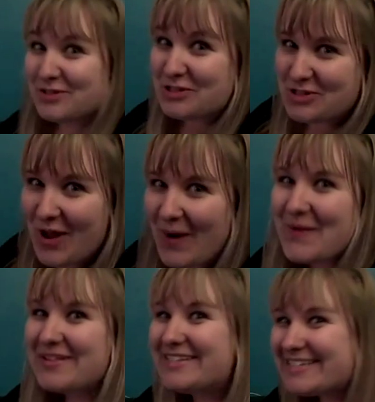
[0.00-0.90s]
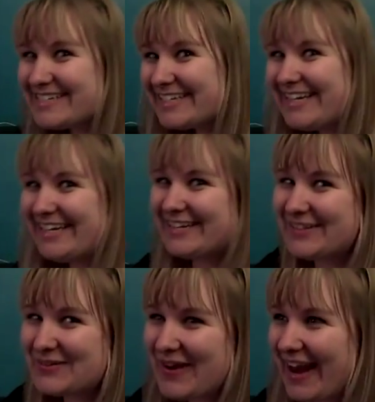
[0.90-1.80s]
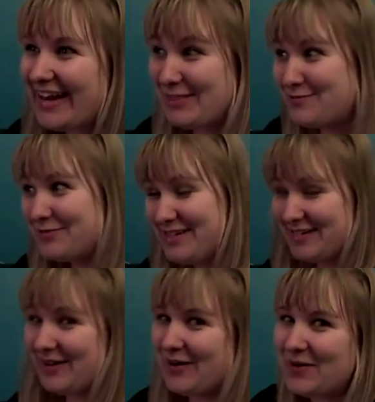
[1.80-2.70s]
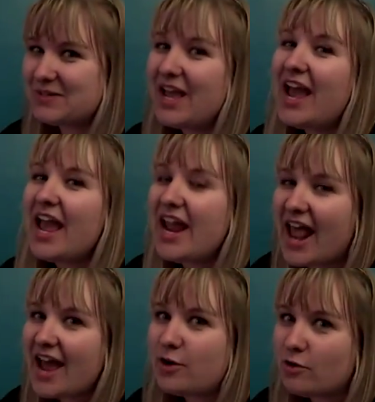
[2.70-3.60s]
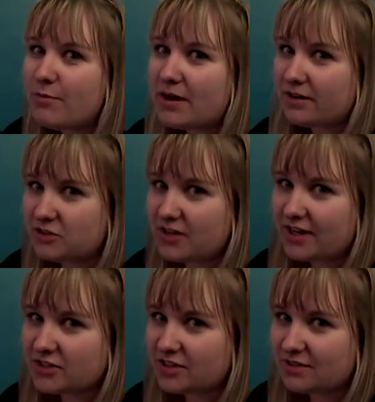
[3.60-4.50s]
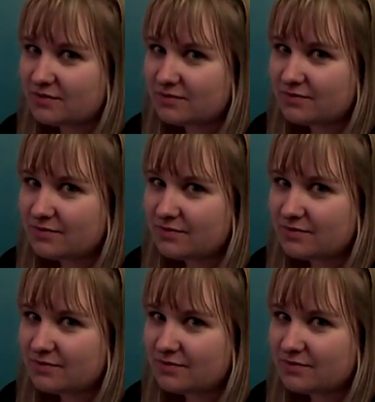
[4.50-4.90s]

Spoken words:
of the snow and the sleet and the rain and the freezing cold, it had to have been an attraction.